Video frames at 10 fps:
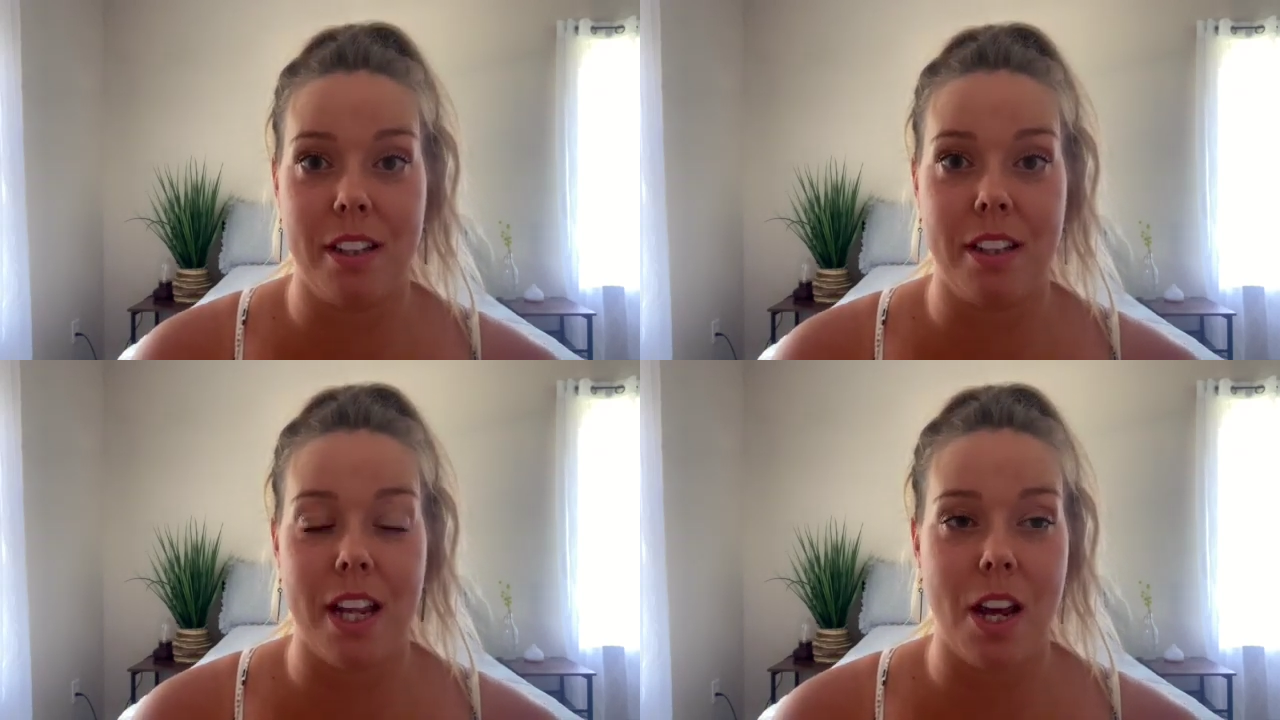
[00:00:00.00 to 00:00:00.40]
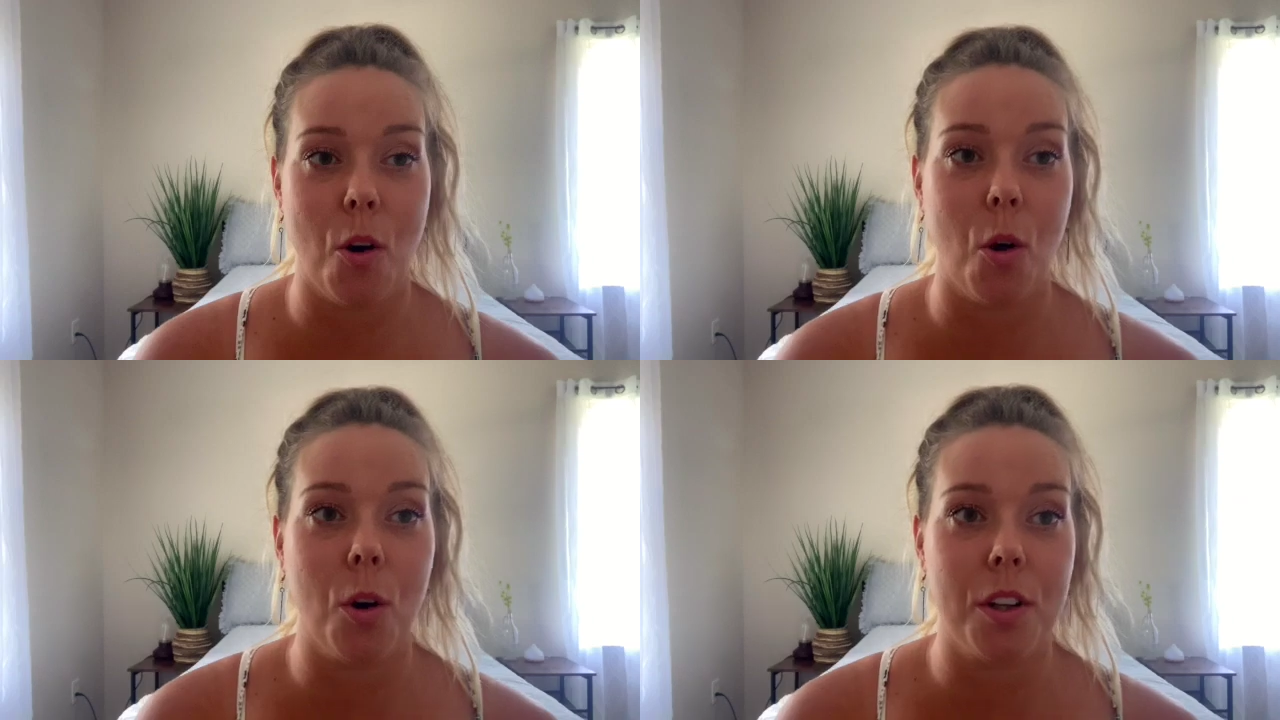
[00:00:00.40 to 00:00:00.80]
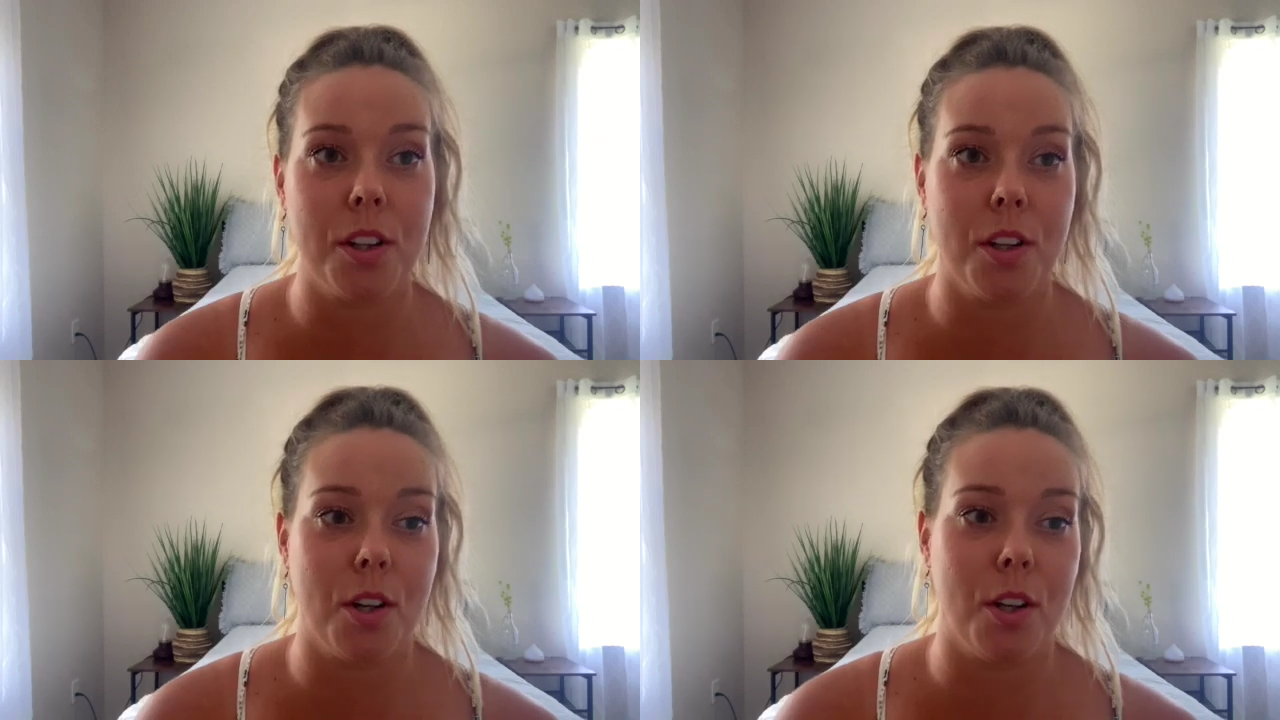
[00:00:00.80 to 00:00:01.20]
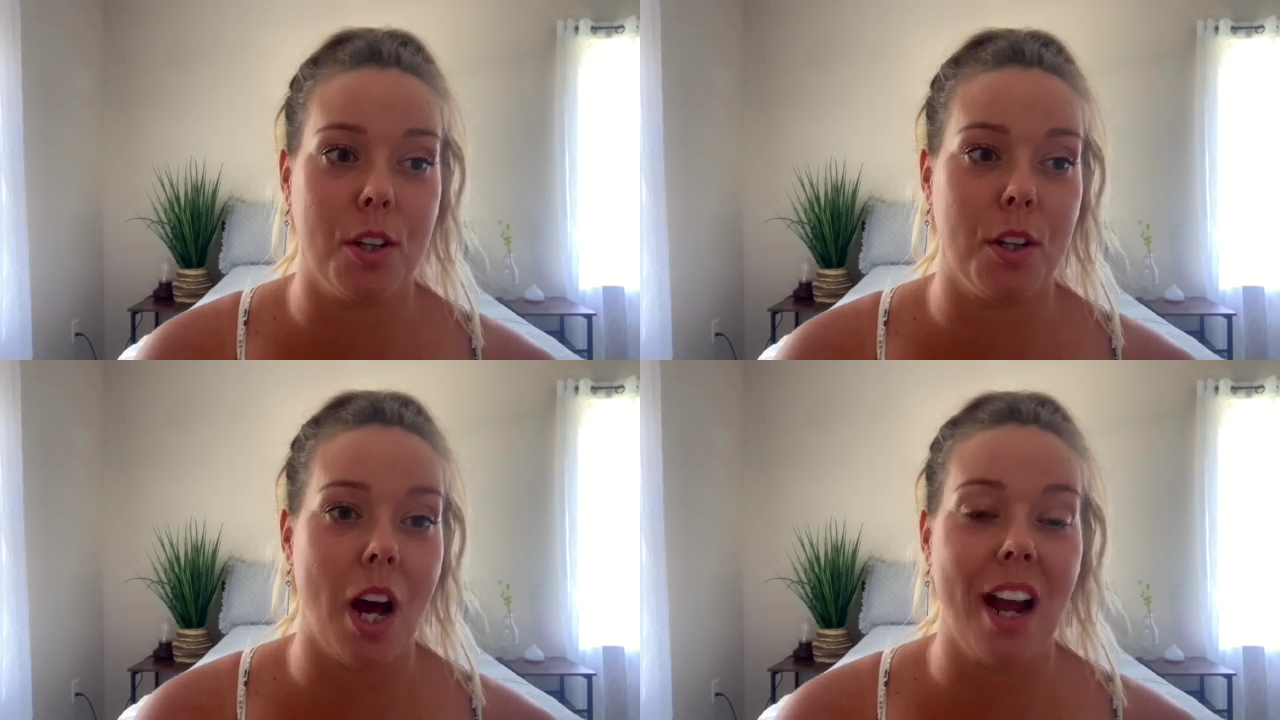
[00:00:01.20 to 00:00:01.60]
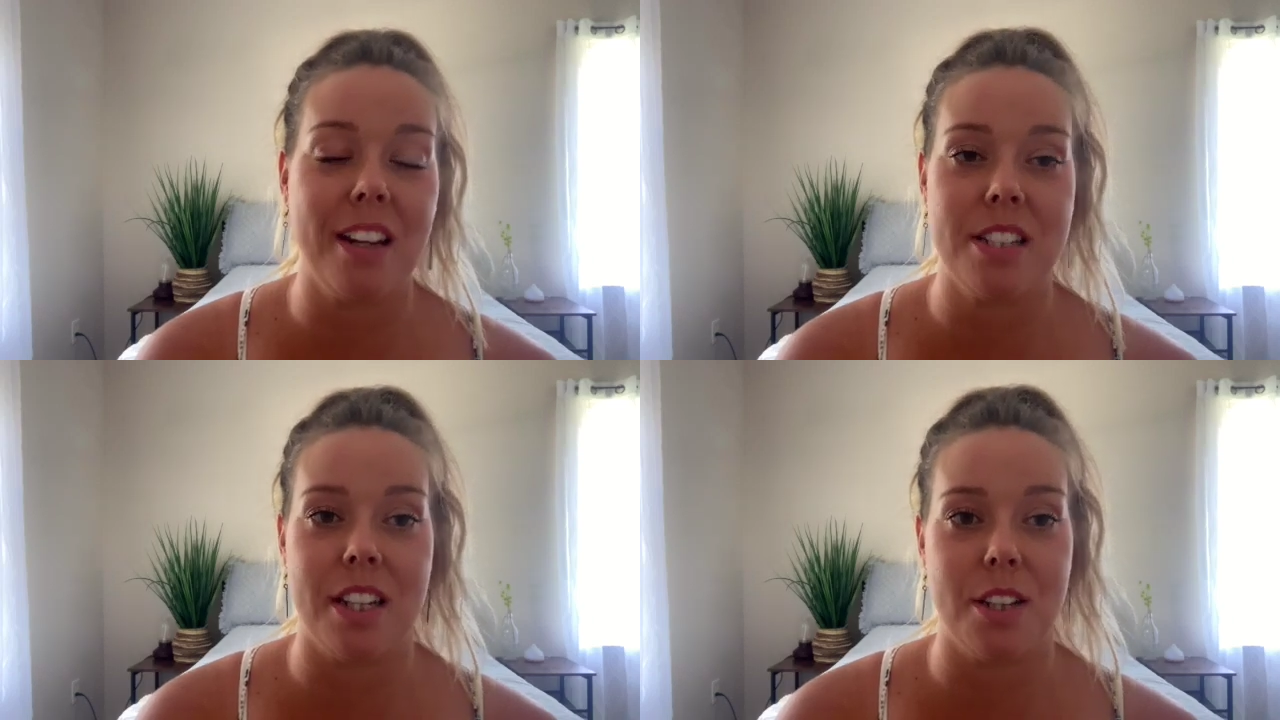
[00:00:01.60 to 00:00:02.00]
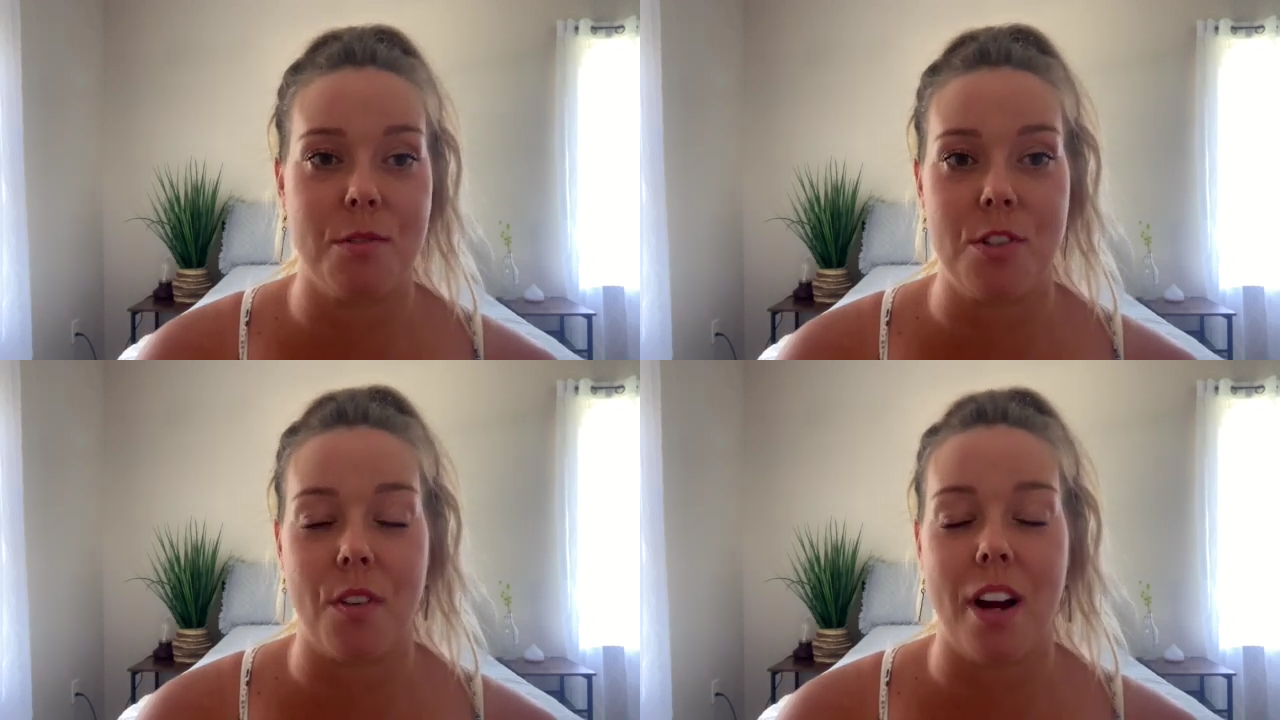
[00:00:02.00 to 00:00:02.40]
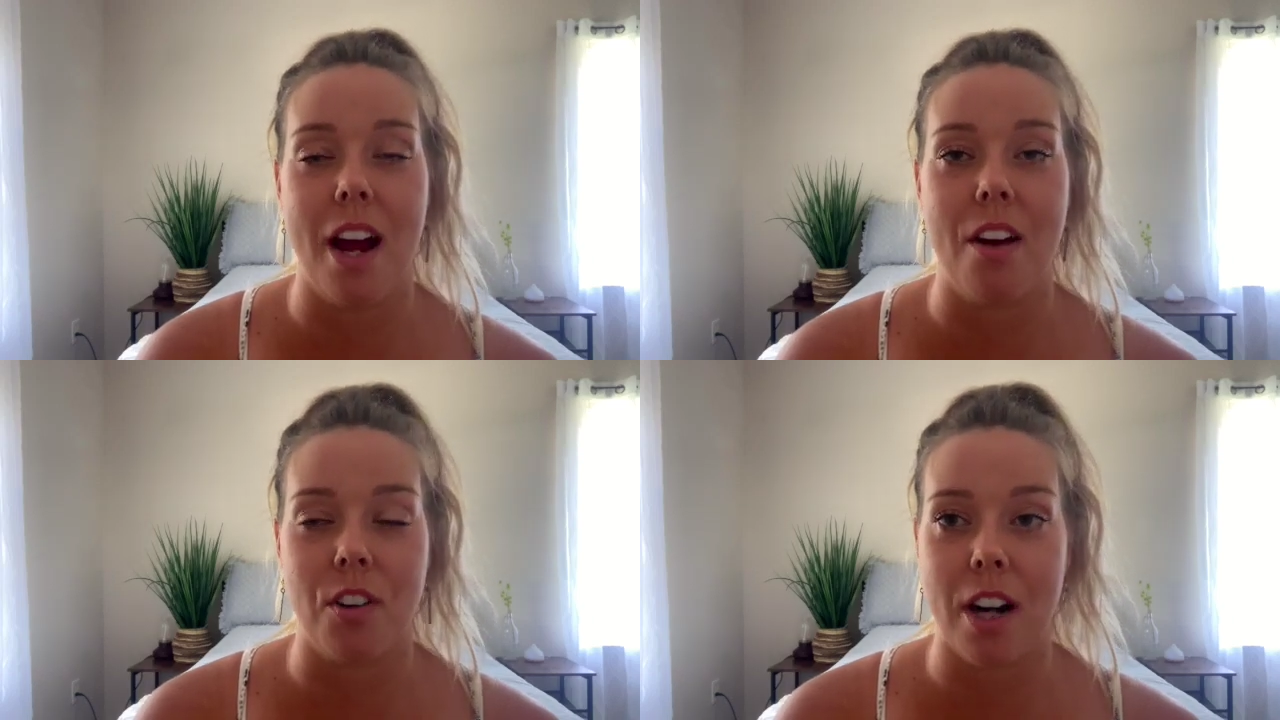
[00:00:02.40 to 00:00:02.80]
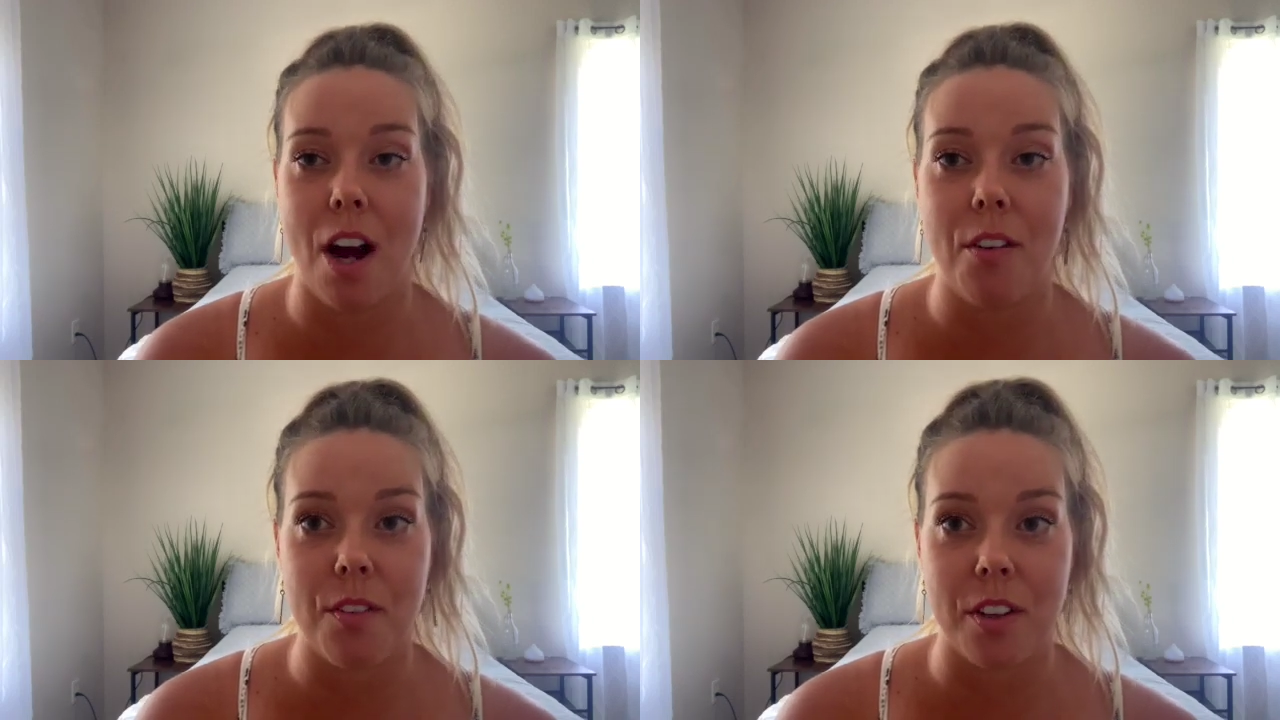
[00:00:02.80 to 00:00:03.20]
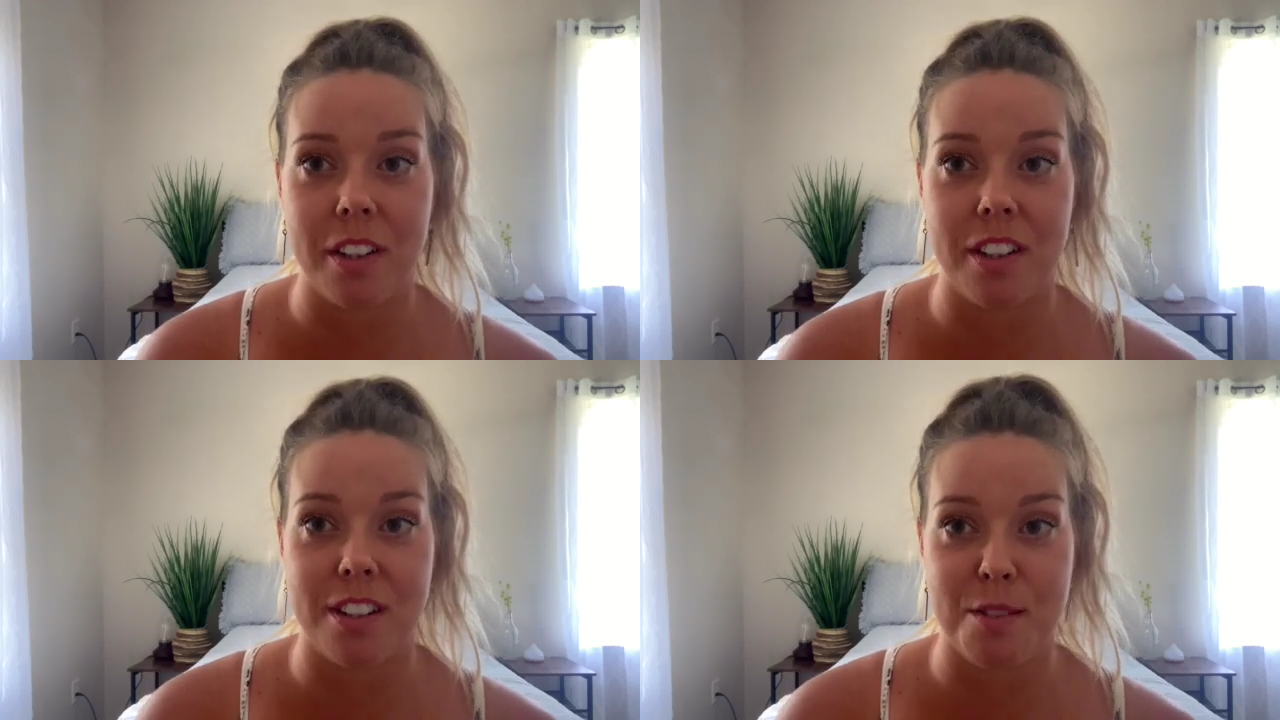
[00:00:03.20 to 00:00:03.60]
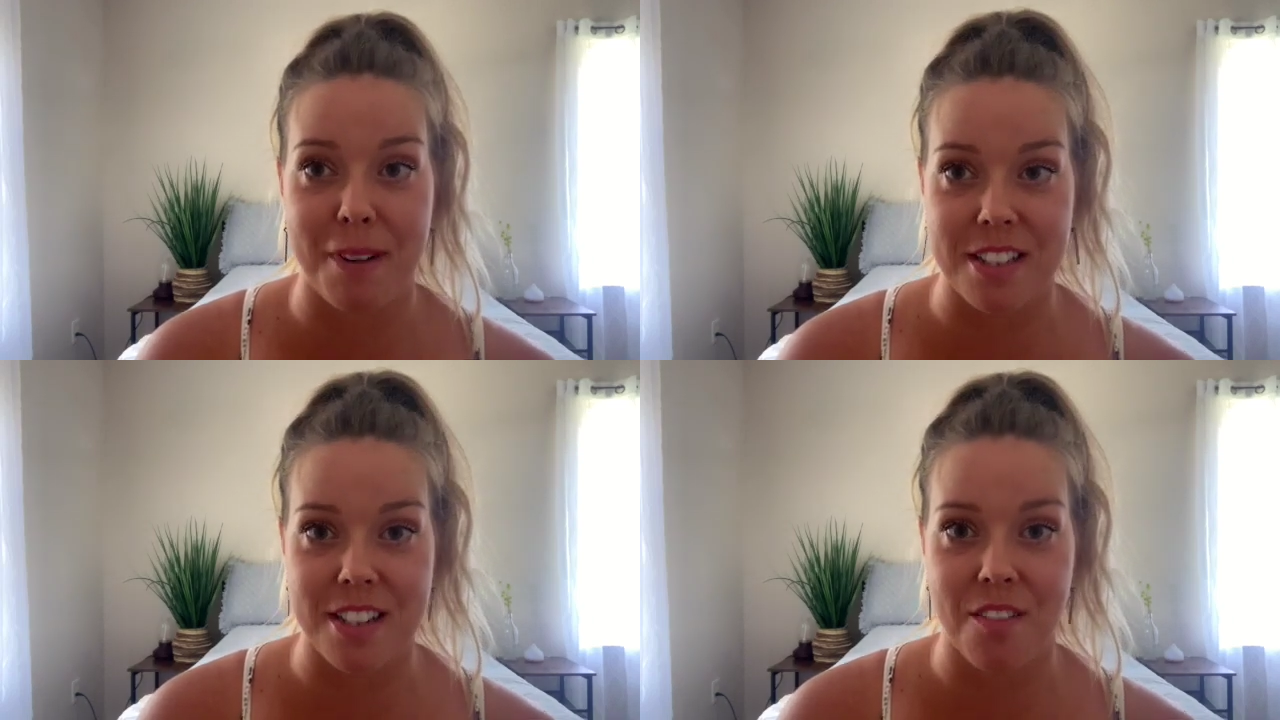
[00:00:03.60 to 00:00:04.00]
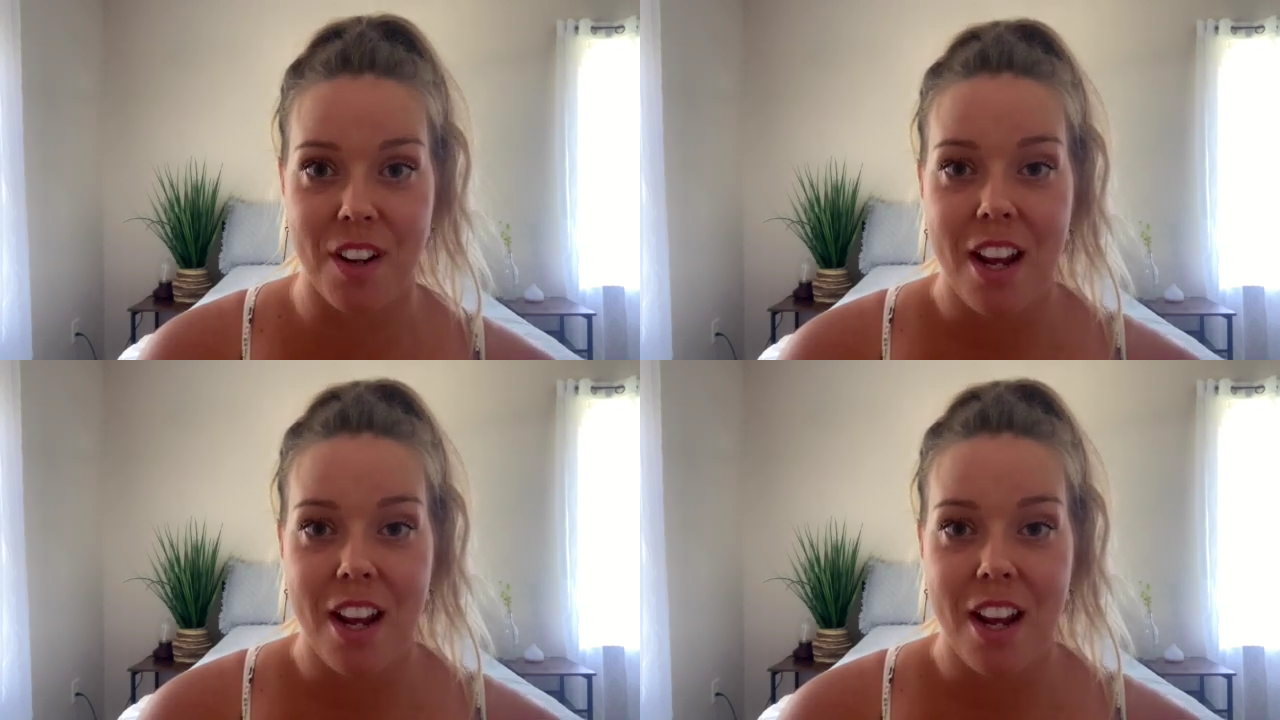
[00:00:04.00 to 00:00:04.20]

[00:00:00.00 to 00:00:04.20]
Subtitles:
They hold the ice in those forever. However, they're expensive.